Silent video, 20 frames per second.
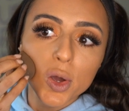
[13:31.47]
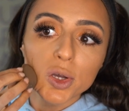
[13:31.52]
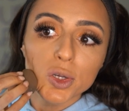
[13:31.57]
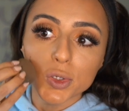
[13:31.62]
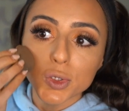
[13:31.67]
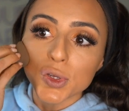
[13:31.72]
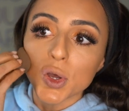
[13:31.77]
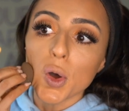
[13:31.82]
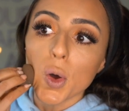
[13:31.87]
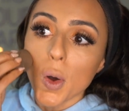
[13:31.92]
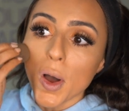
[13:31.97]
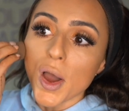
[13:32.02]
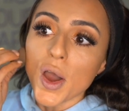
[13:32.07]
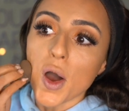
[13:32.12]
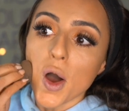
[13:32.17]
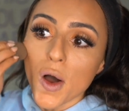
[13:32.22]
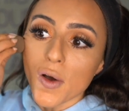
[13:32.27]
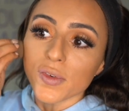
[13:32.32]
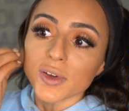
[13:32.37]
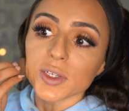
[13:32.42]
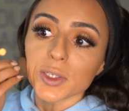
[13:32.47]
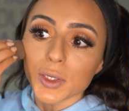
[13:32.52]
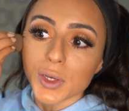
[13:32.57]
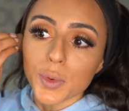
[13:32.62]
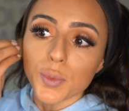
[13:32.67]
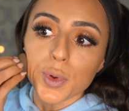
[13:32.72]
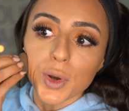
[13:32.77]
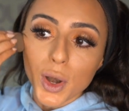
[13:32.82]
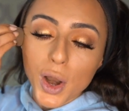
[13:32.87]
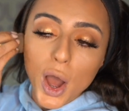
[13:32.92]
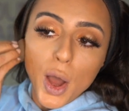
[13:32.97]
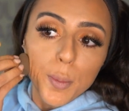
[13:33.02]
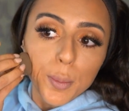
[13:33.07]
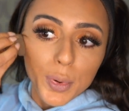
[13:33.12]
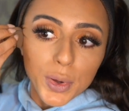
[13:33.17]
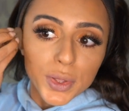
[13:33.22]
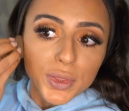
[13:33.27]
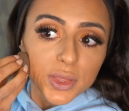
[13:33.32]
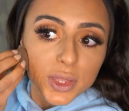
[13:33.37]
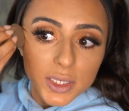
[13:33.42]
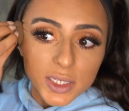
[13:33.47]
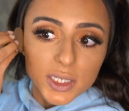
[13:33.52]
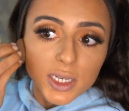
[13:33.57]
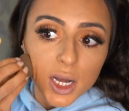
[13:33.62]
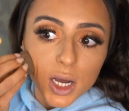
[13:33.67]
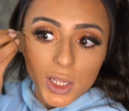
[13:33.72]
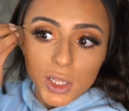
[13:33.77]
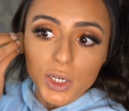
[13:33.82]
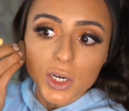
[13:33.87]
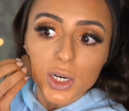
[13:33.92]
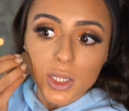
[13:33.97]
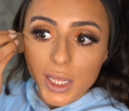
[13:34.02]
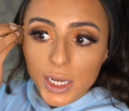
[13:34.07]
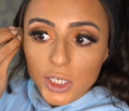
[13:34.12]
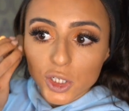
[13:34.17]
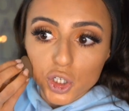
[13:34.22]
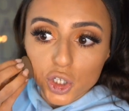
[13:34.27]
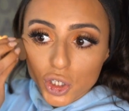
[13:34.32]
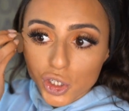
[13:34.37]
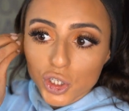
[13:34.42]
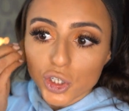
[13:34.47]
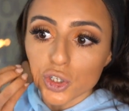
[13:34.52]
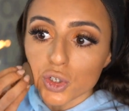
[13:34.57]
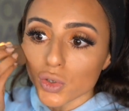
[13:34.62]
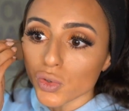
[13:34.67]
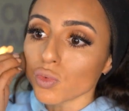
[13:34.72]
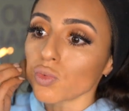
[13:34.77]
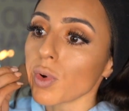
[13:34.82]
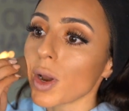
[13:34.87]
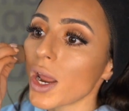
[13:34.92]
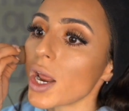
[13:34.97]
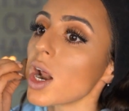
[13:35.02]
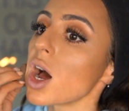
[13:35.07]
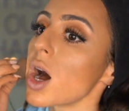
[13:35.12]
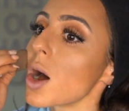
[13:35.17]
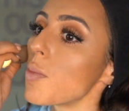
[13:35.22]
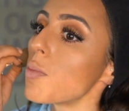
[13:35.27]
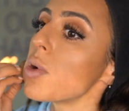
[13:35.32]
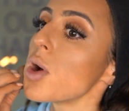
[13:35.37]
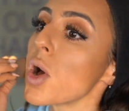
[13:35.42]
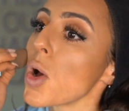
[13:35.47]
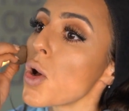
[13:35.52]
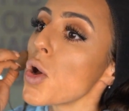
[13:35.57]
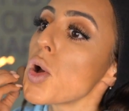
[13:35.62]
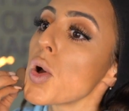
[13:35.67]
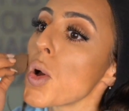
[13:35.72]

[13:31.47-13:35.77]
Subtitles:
So I obviously would not put this color like just straight up